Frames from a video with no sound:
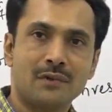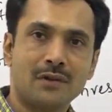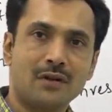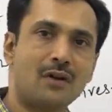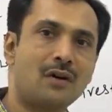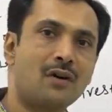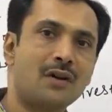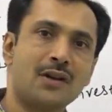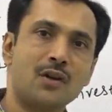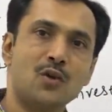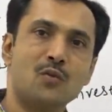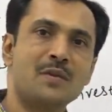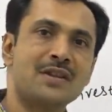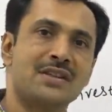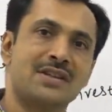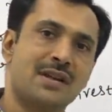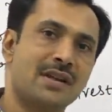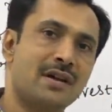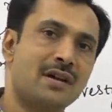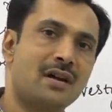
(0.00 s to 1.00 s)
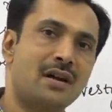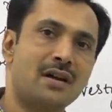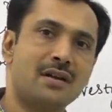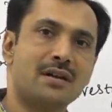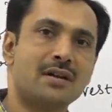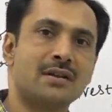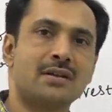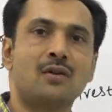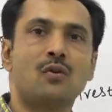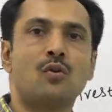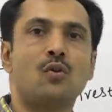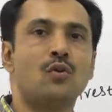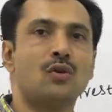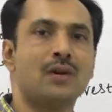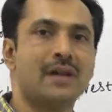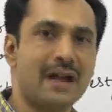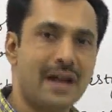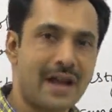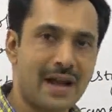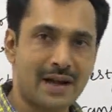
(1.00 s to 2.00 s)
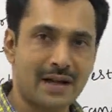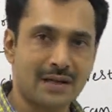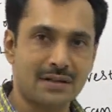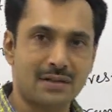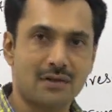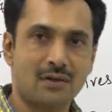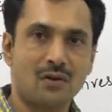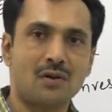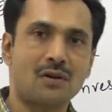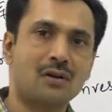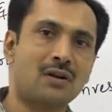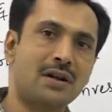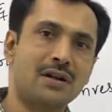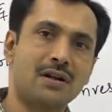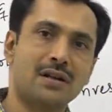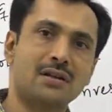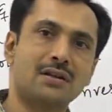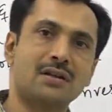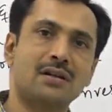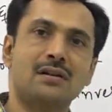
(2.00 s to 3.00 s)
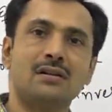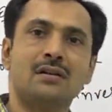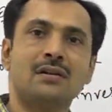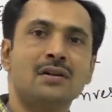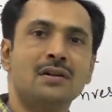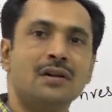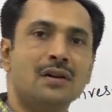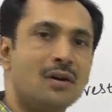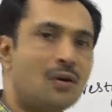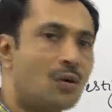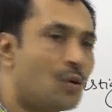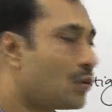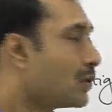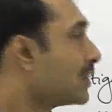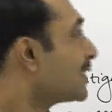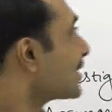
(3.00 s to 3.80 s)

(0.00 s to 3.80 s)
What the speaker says: or you may say under the old act or under the old